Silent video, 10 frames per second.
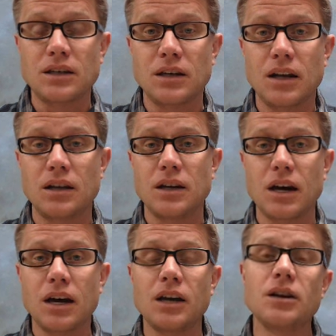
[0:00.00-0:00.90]

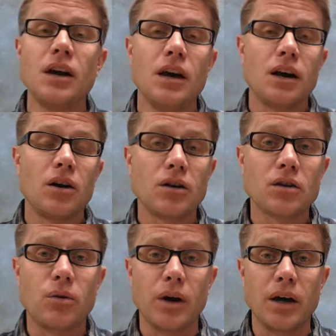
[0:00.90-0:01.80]
1989
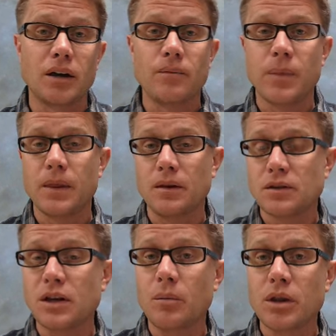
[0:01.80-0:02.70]
earthquake, that
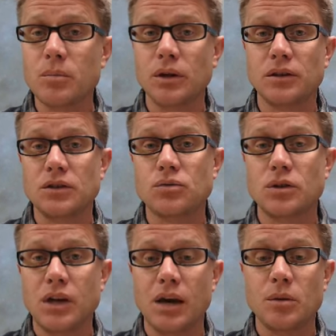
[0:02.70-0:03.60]
some of the buildings
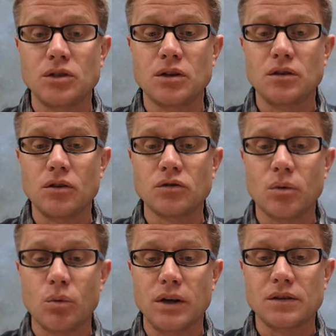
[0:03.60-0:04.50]
were damaged, and those
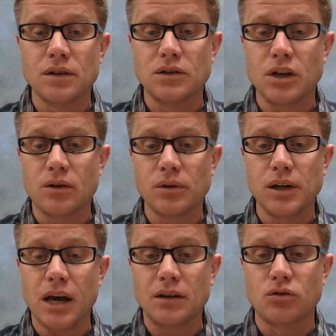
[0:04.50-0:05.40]
were ones that
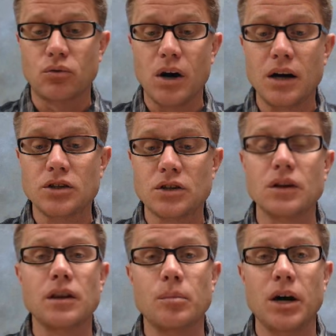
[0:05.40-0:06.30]
generally had garages
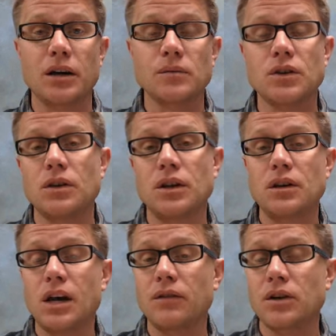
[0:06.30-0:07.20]
on the bottom, so they
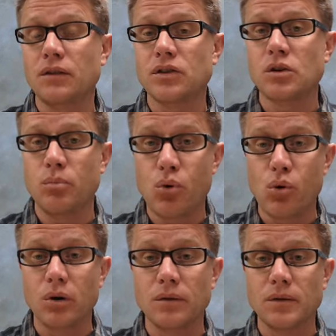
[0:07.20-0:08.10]
didn't have enough
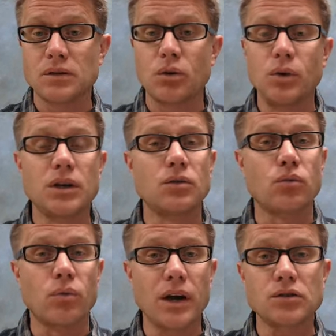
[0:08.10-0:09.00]
support. And so we
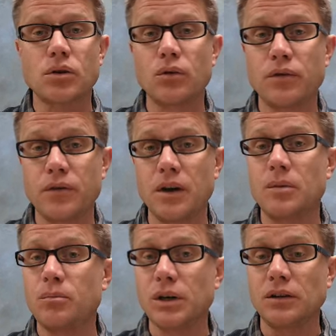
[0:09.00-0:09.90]
can
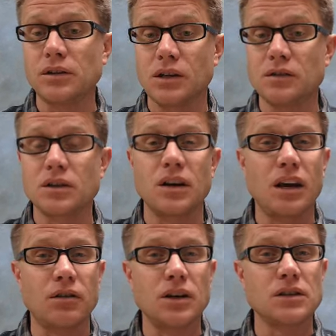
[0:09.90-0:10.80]
retrofit buildings in
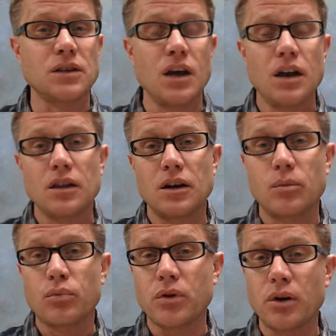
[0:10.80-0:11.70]
areas that
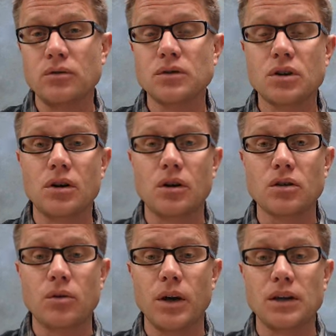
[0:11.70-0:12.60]
are prone to
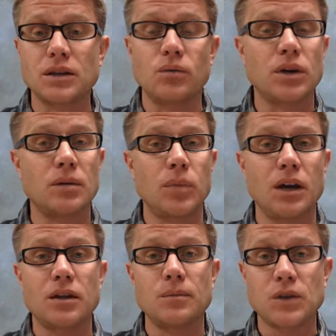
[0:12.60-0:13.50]
earthquakes and we can
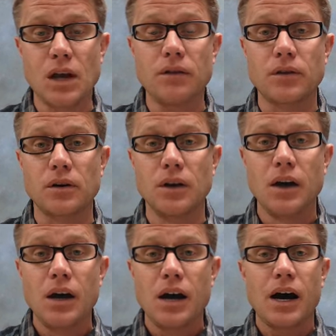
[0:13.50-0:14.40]
make them safer.
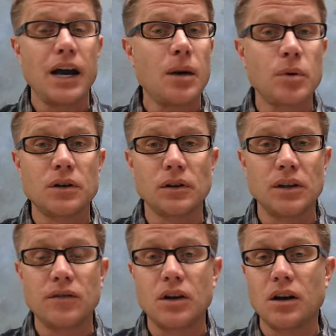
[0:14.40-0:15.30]
I happen to
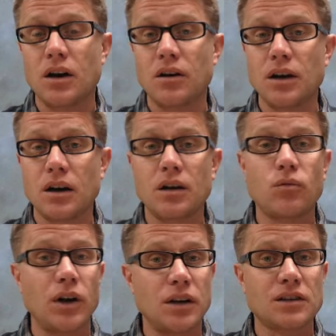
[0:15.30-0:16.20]
live in an area
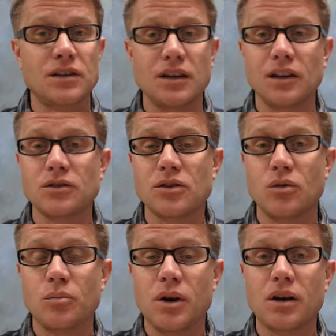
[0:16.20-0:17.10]
right next to
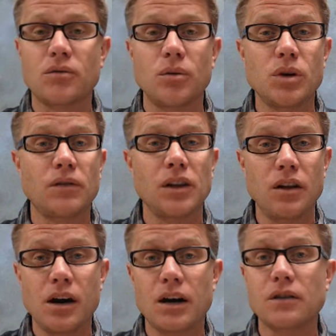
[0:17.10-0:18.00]
Yellowstone Park where we have a
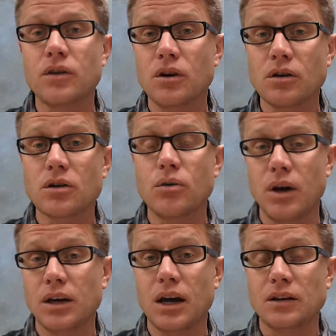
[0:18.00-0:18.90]
lot of
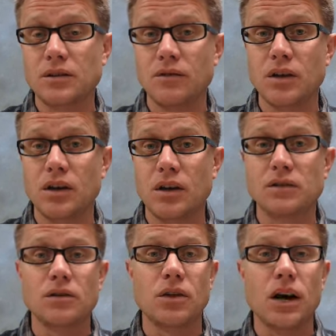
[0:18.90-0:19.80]
earthquake activity.
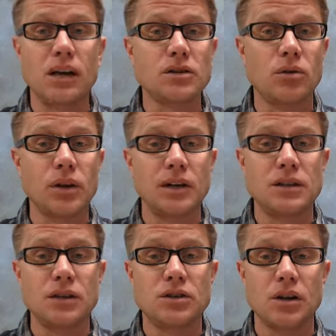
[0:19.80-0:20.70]
And so the high school I
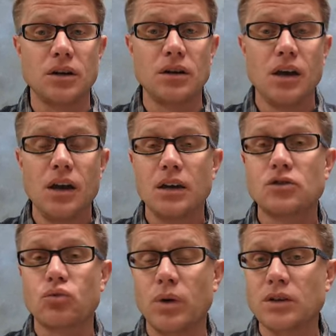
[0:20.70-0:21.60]
teach in
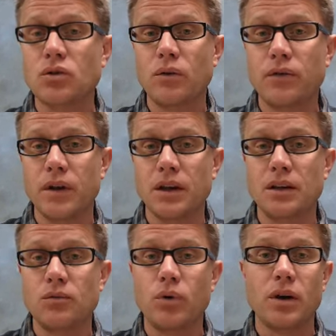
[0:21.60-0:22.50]
is
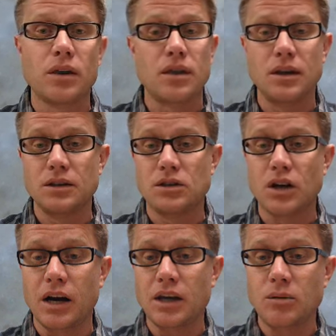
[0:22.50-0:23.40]
retrofitted with these
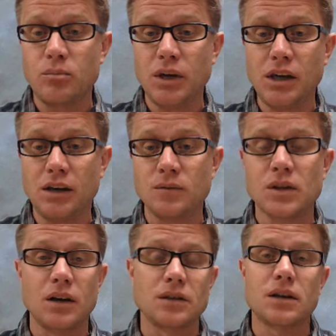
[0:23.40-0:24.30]
giant
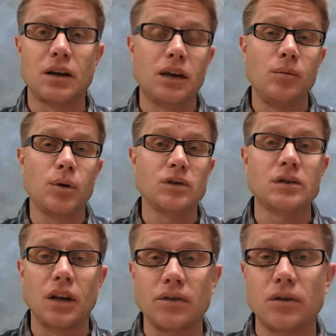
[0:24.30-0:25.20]
beams, and it's going to keep us
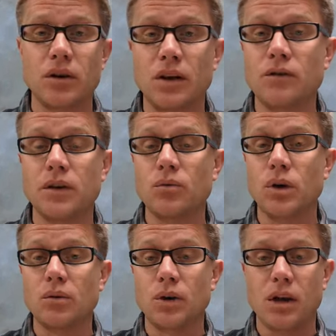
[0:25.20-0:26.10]
safer if and
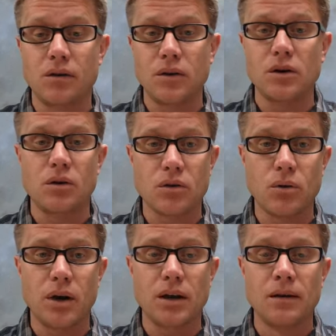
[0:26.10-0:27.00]
when we have an
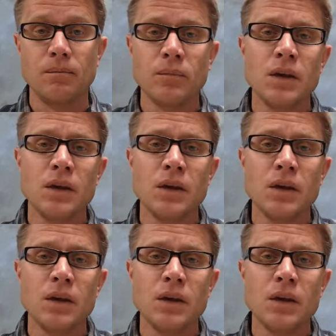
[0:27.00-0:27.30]
earthquake.